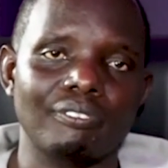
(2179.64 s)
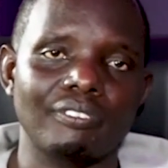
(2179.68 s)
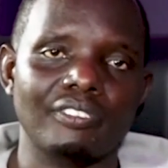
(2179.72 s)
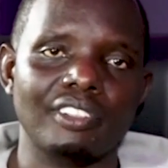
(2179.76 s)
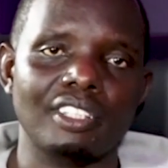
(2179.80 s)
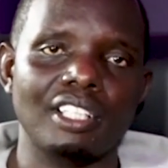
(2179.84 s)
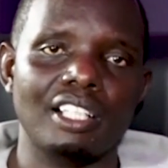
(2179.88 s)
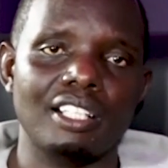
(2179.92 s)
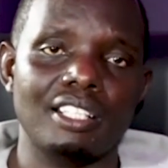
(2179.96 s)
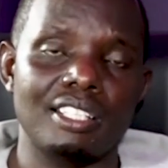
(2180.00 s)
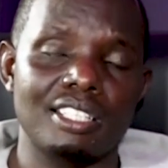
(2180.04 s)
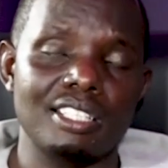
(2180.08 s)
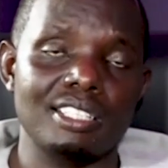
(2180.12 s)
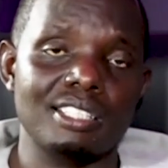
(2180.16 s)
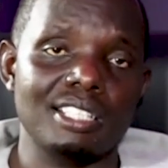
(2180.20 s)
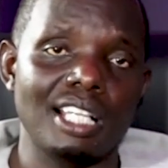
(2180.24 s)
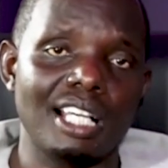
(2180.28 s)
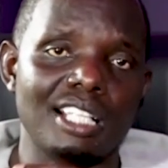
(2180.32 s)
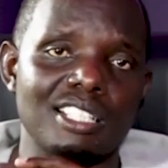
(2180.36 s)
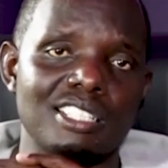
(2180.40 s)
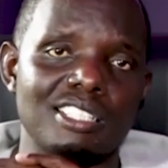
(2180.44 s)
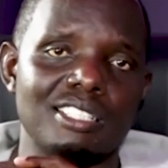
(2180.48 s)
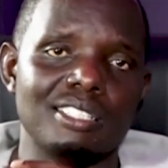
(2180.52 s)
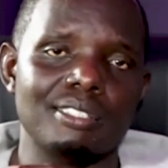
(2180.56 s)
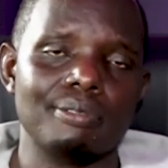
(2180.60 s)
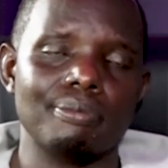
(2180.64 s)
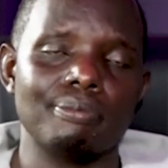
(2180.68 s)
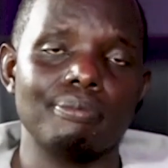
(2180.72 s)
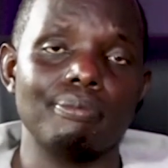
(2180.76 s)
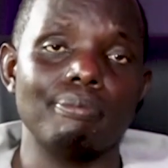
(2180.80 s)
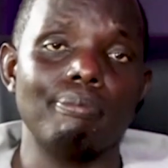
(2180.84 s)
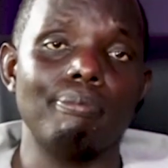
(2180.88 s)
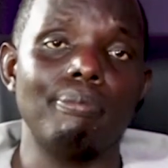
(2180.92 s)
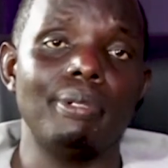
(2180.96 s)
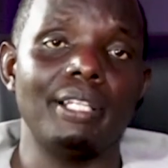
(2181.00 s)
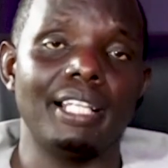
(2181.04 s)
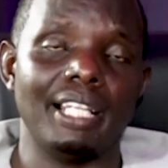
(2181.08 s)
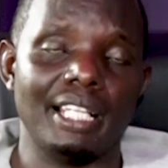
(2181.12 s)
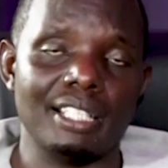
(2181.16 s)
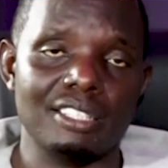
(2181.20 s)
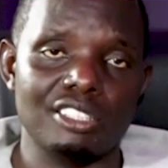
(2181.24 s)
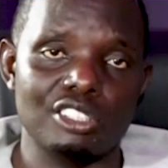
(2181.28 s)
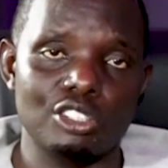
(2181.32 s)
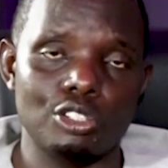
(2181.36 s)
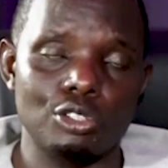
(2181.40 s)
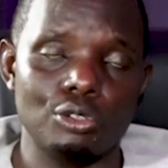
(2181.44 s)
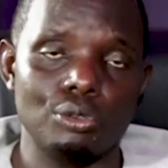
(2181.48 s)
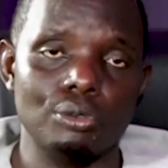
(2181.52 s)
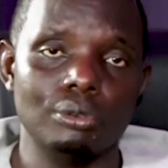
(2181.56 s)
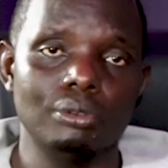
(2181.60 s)
this has
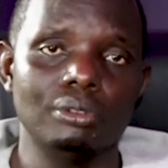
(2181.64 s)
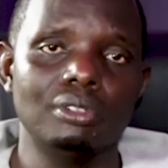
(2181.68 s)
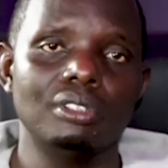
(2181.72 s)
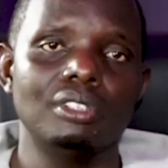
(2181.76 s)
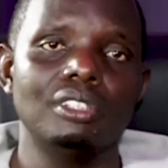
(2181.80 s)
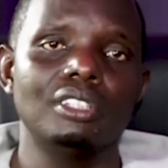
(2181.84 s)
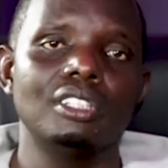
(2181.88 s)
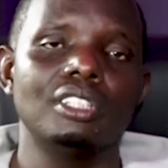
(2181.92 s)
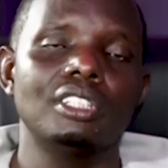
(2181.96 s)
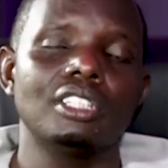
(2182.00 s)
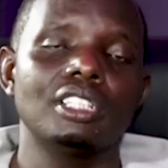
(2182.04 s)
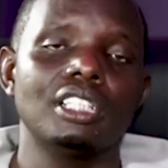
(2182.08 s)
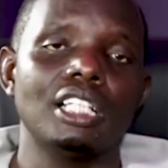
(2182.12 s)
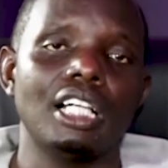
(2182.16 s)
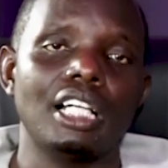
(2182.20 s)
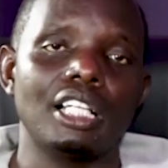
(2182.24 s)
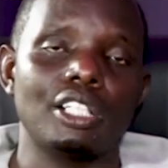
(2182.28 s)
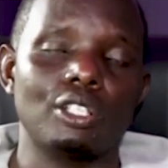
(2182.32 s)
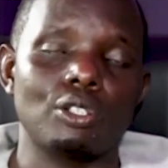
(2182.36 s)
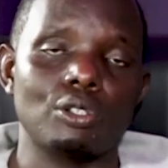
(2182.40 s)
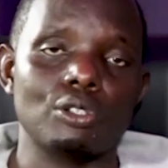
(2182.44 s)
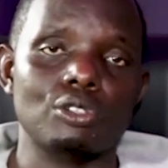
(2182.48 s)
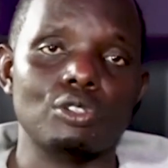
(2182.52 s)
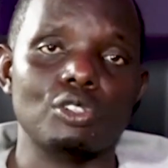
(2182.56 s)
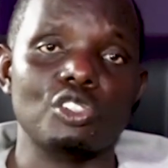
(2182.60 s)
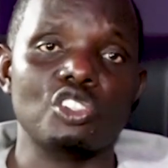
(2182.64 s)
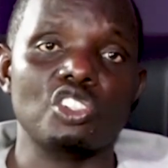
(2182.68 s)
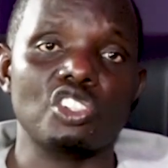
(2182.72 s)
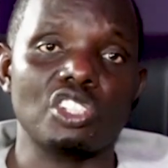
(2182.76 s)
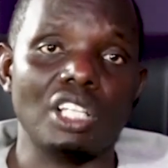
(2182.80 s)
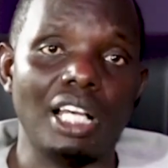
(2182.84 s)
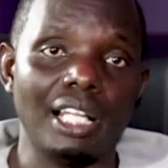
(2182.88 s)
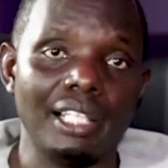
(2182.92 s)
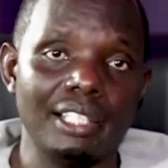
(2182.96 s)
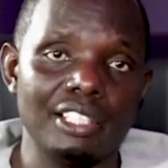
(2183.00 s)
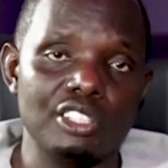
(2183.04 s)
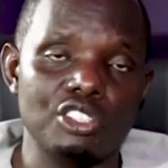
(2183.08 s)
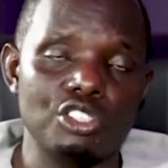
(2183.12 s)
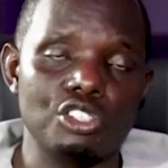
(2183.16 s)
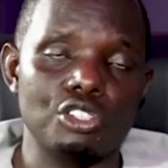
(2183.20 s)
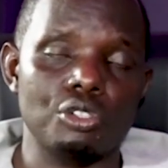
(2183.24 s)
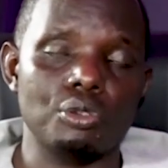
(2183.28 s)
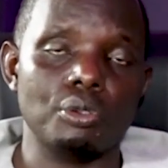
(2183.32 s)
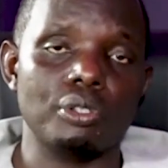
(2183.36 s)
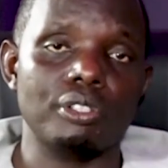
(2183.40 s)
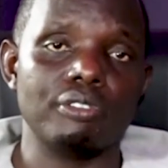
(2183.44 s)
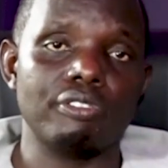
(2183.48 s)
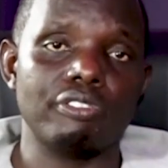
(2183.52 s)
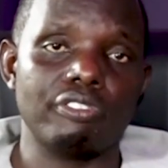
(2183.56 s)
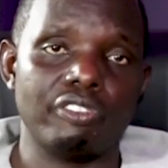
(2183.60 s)
blessed you and also challenged you,
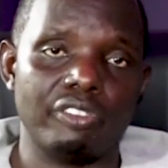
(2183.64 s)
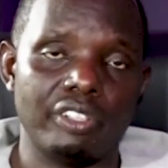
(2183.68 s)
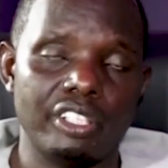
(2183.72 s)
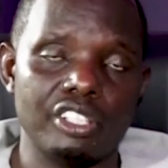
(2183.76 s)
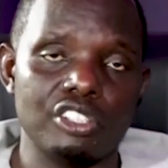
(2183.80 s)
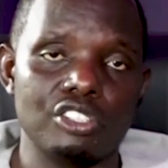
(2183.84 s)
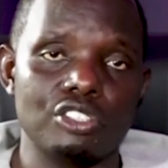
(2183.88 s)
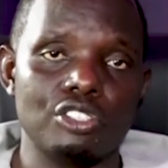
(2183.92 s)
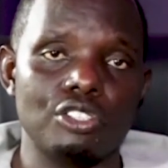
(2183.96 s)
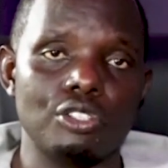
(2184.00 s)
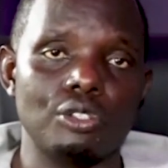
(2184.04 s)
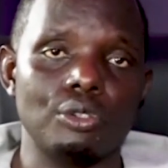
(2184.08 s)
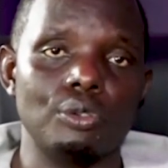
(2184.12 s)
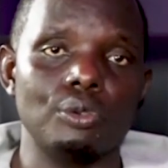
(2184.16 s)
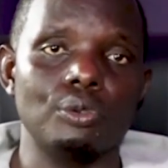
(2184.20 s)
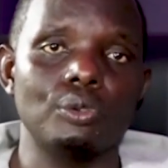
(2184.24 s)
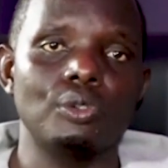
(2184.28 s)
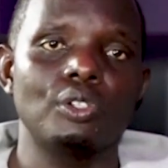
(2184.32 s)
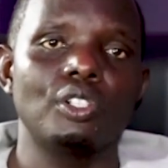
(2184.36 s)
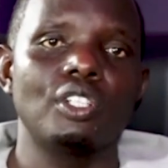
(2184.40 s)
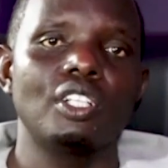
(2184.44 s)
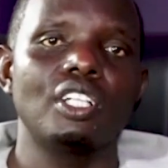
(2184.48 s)
refreshed you,